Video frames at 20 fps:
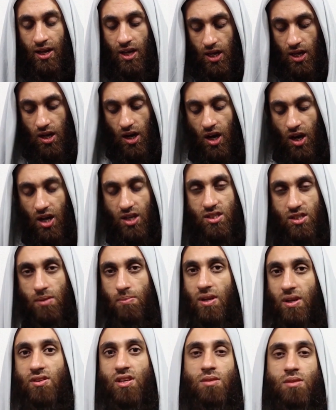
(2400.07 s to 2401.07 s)
that. I honestly
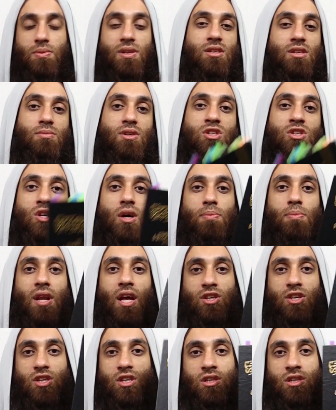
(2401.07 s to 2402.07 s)
believe there's been some
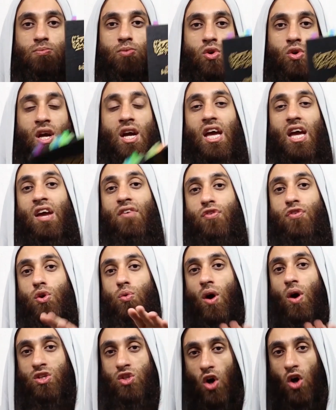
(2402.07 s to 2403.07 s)
interpolation in his book. If you
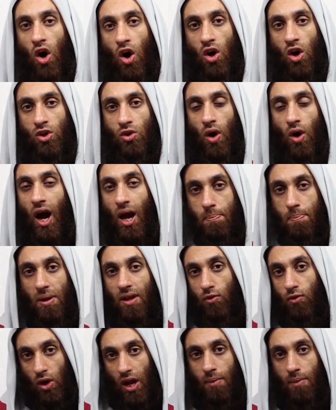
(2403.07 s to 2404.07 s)
want to argue, I
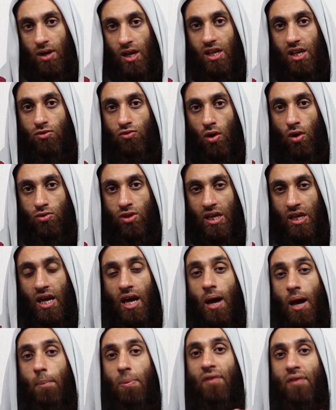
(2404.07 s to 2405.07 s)
believe Ghulam Khalil wrote it.
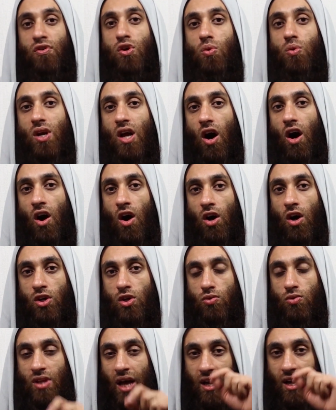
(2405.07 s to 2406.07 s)
But if you want to
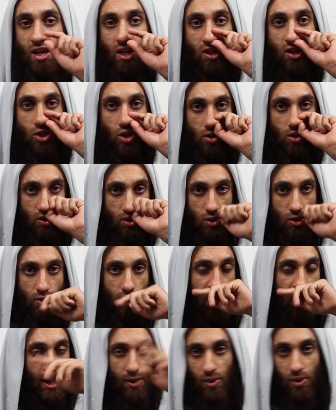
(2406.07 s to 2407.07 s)
argue that Sharh
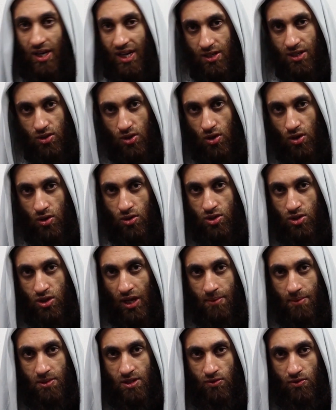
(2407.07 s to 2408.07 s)
As-Sunnah, and we're going to get to the
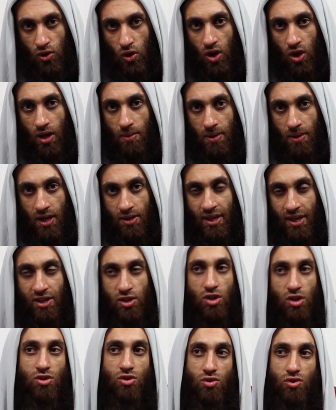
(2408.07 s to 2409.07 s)
statements of the ulama, that
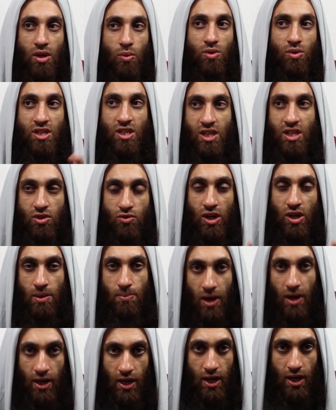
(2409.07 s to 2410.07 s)
Sharh As-Sunnah was indeed written
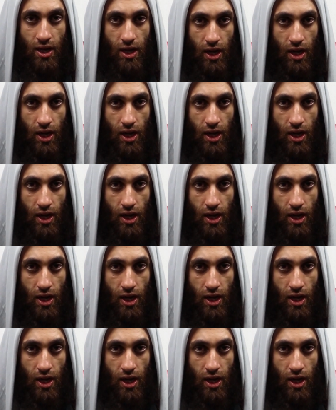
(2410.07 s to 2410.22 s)
by